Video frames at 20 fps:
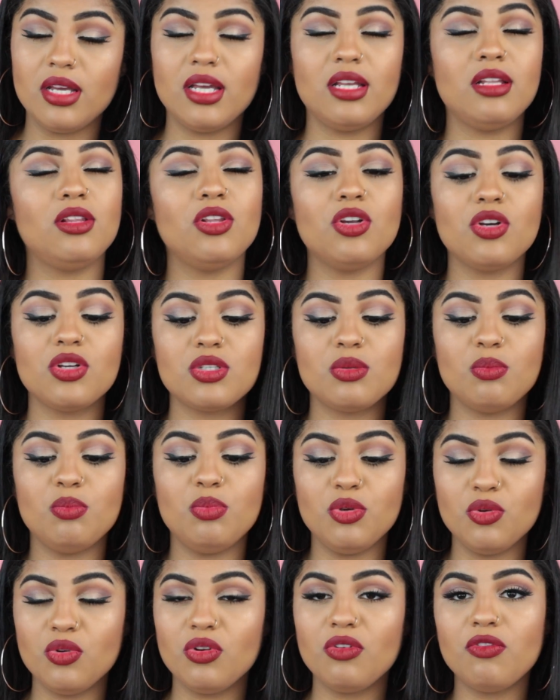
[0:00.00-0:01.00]
It looks
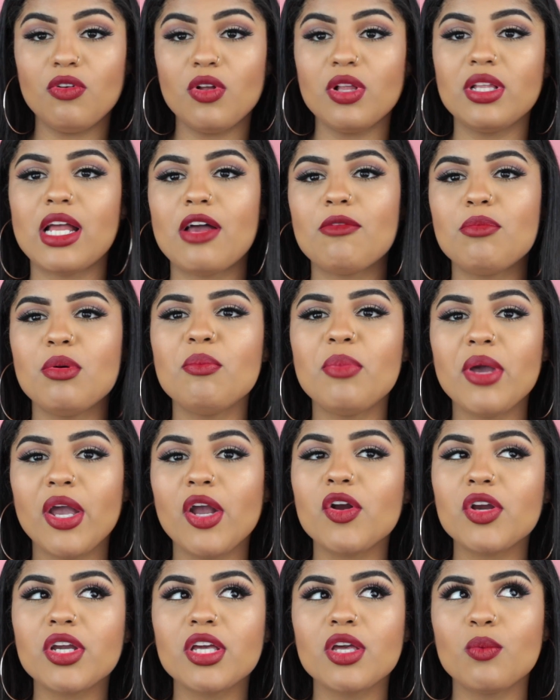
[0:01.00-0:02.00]
beautiful, and I've been
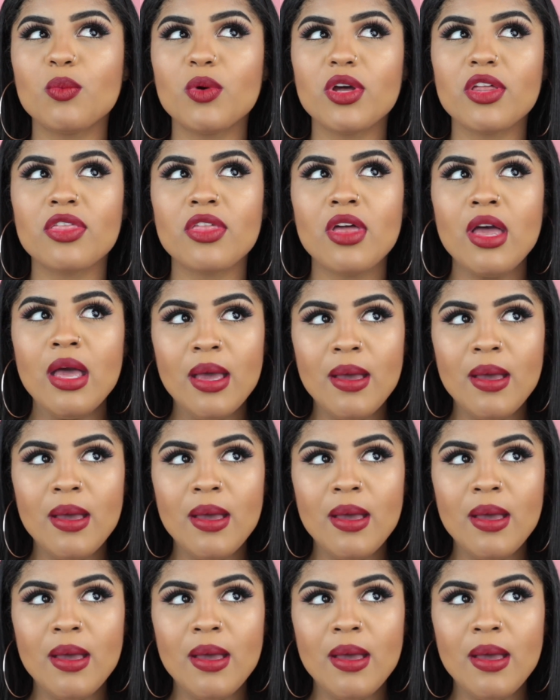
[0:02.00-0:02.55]
pairing it with